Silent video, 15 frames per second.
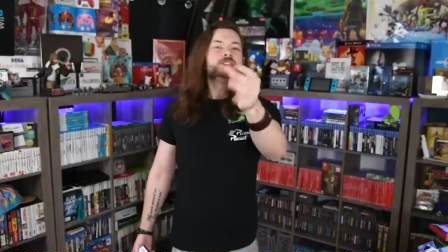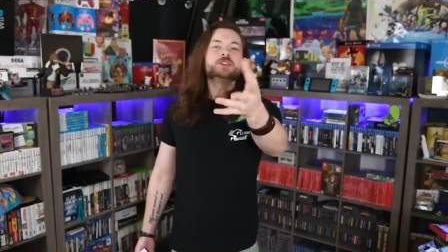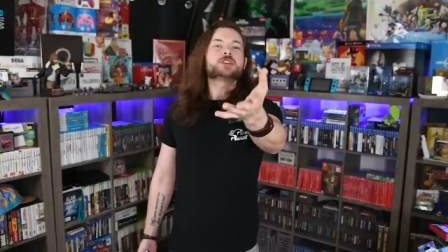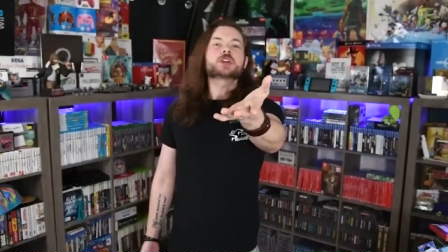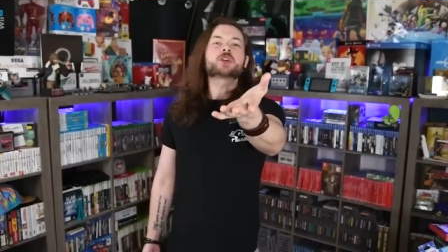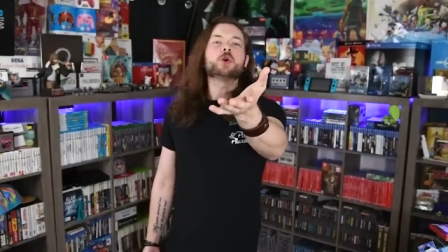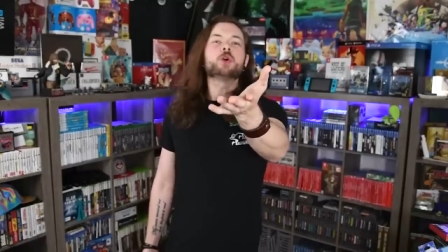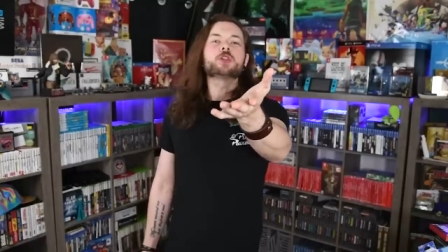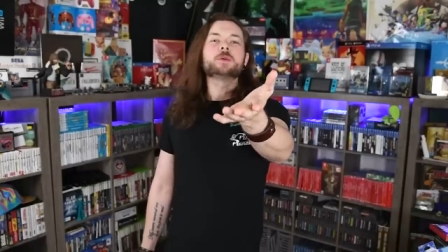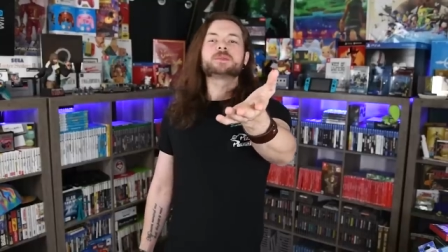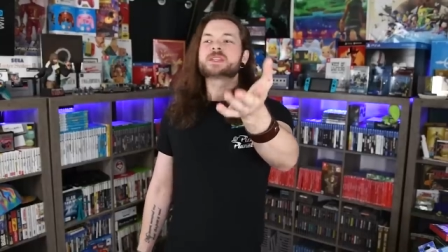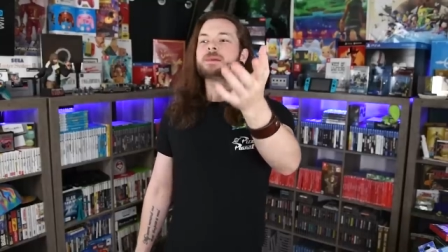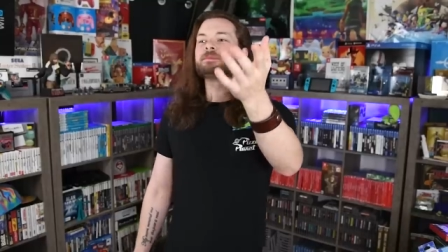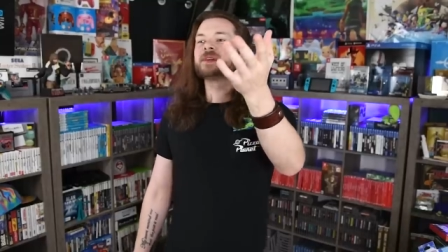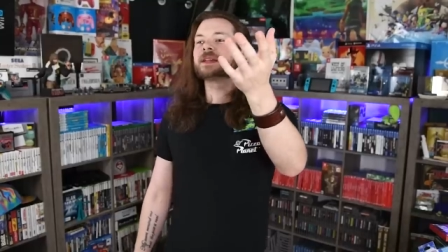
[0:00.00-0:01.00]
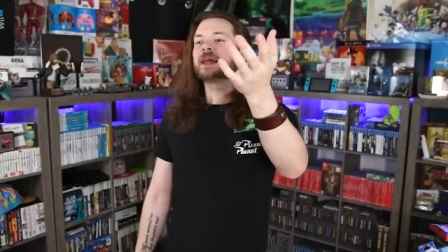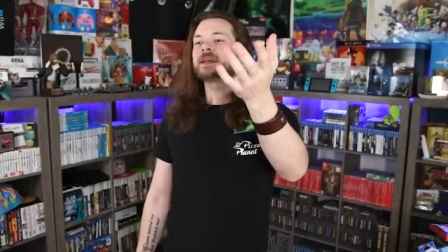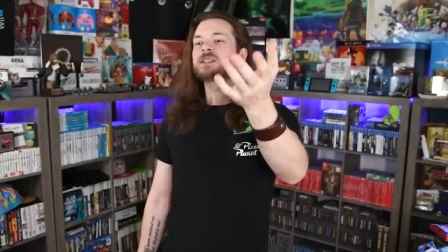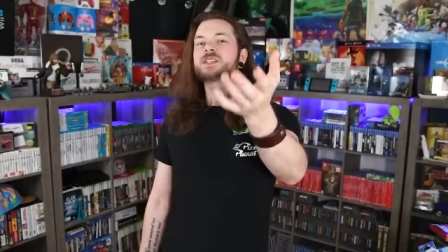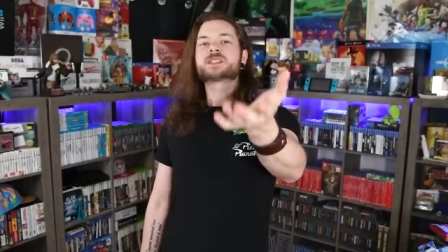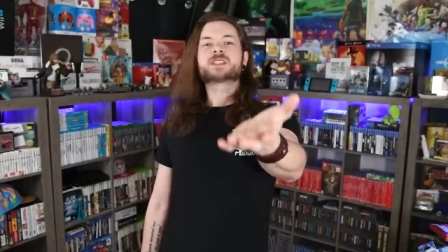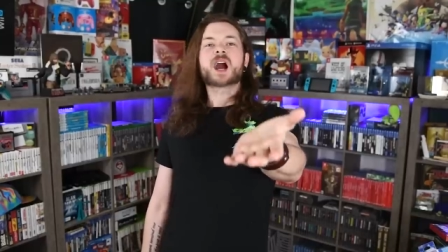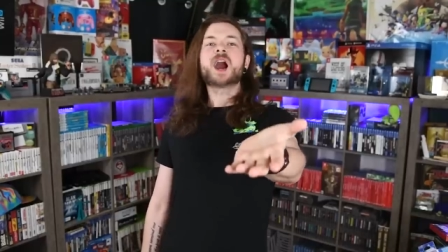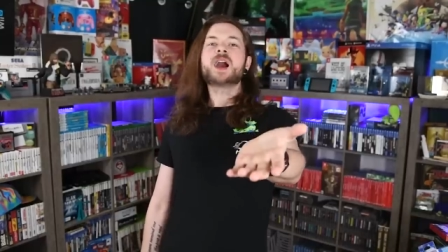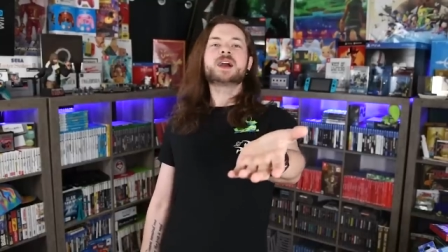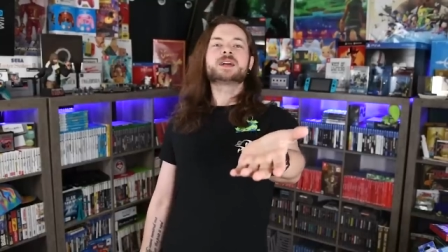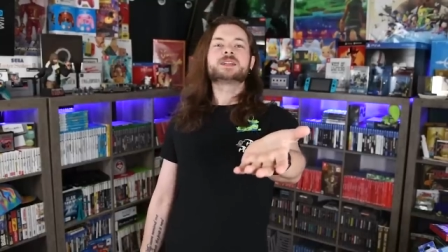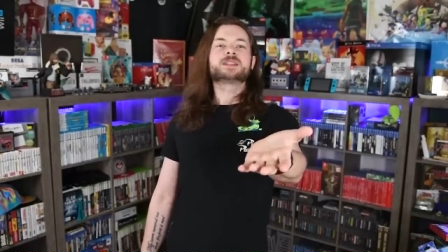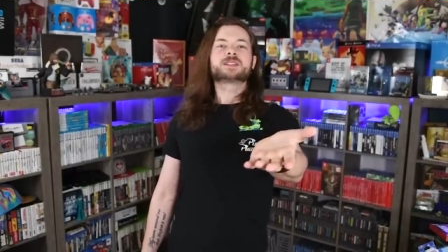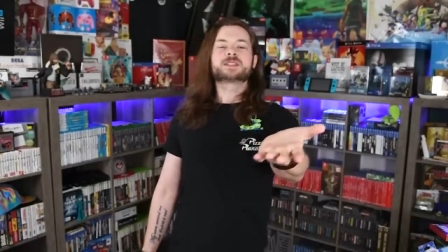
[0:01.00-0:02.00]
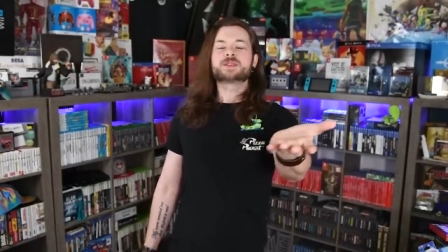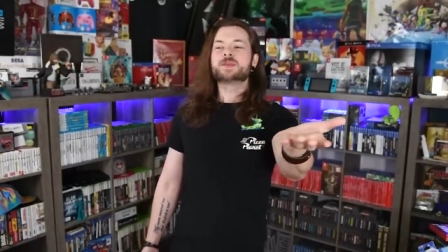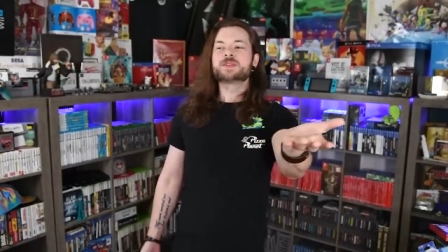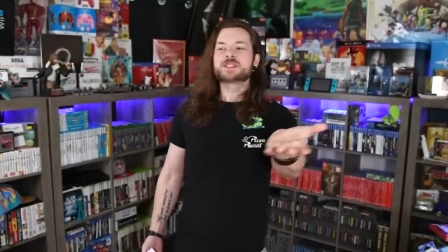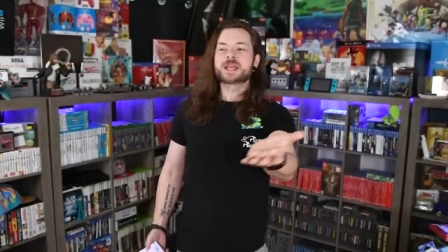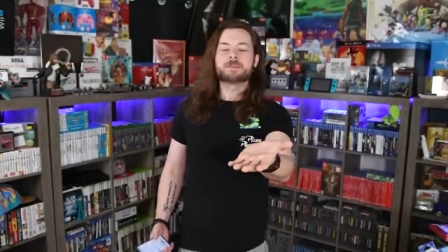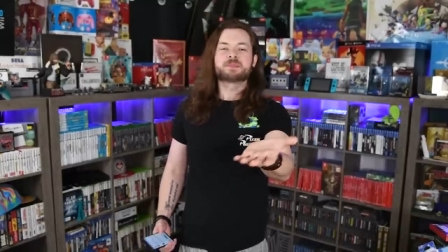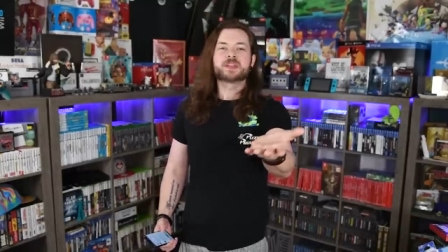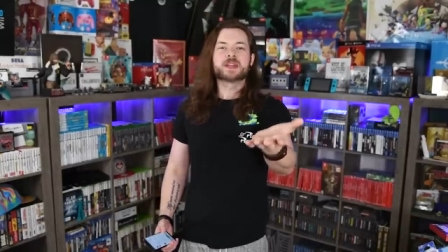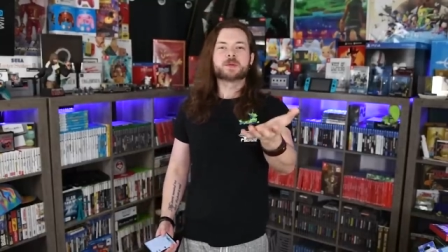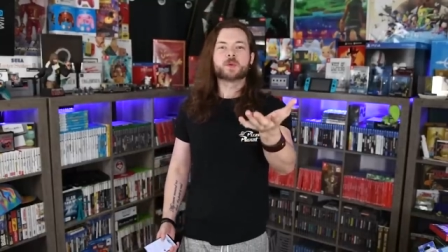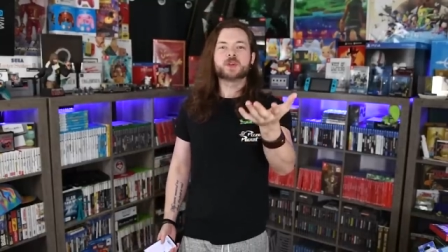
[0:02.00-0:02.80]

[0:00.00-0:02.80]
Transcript: You could call them something like stars or something,